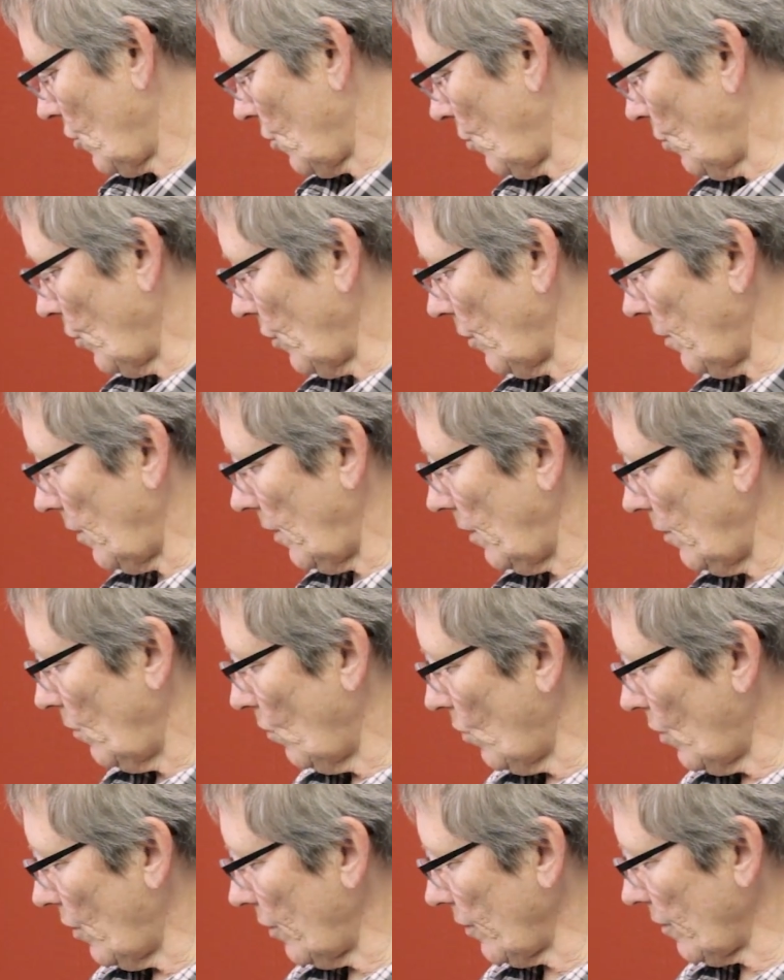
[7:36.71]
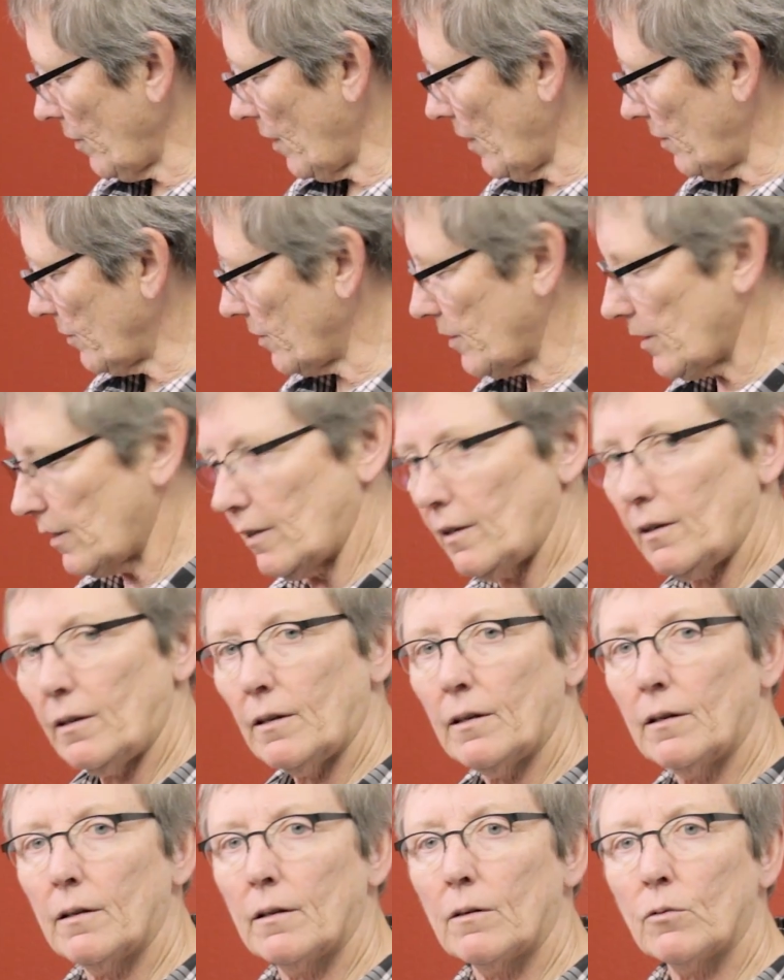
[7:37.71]
squirt water out, see?
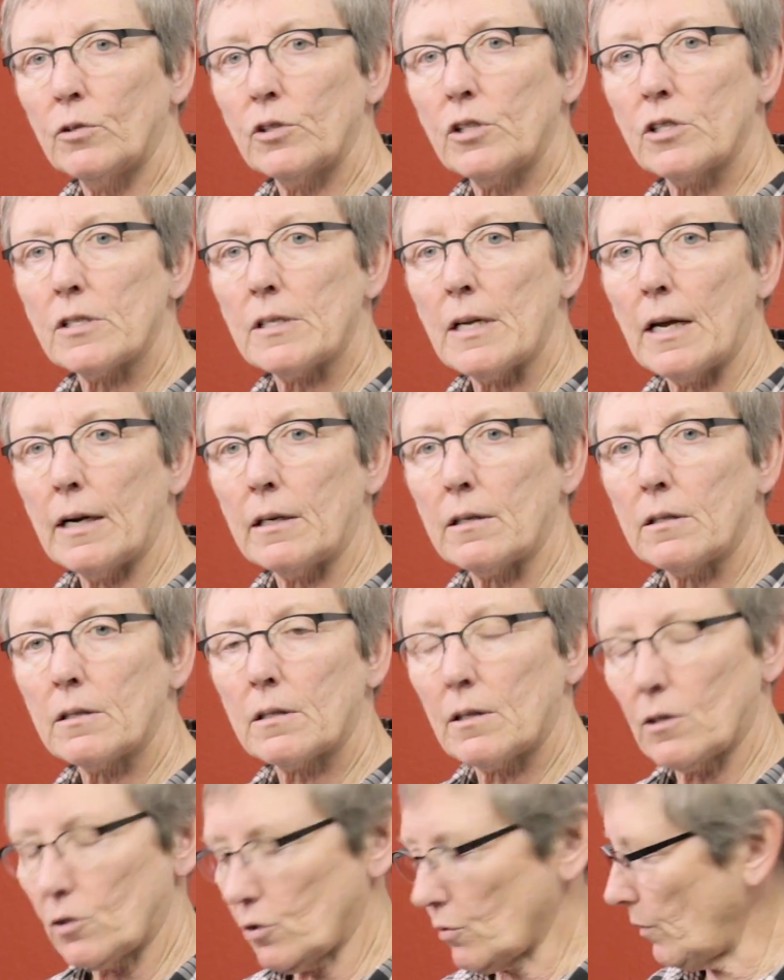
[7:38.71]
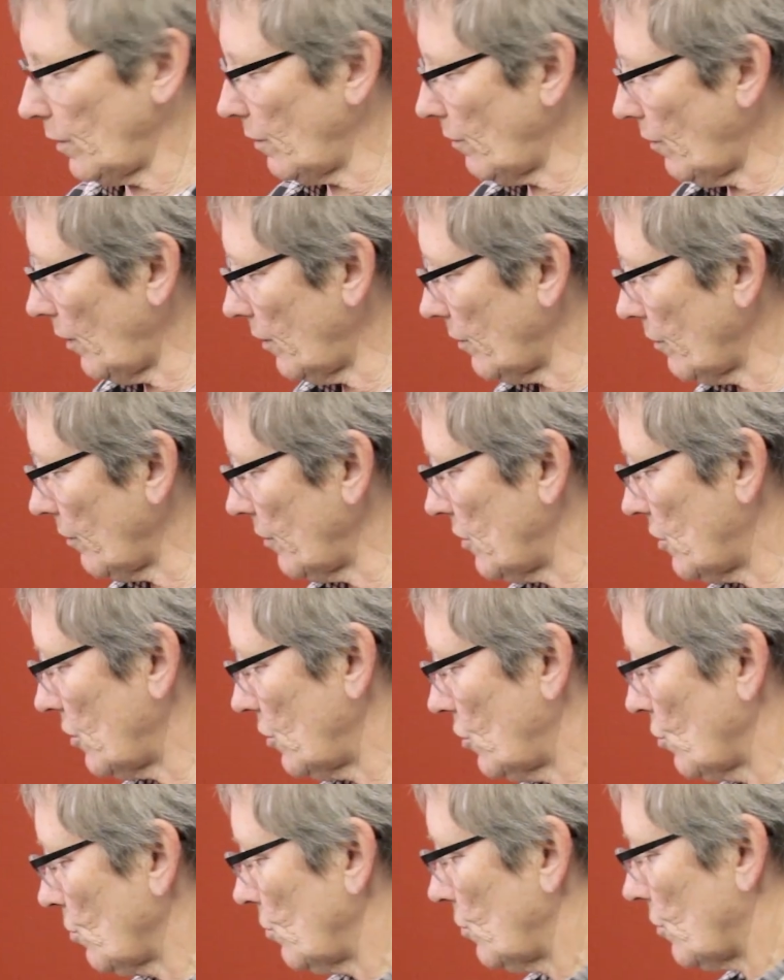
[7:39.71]
Which is nice. Gets rid of all the
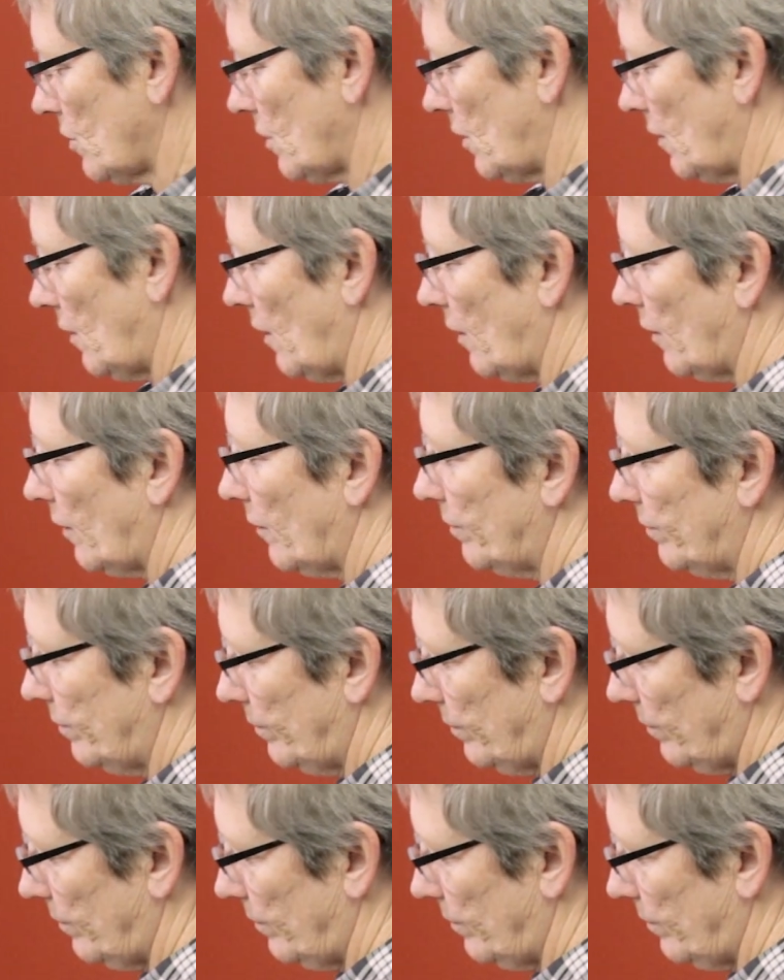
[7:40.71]
residuals in there.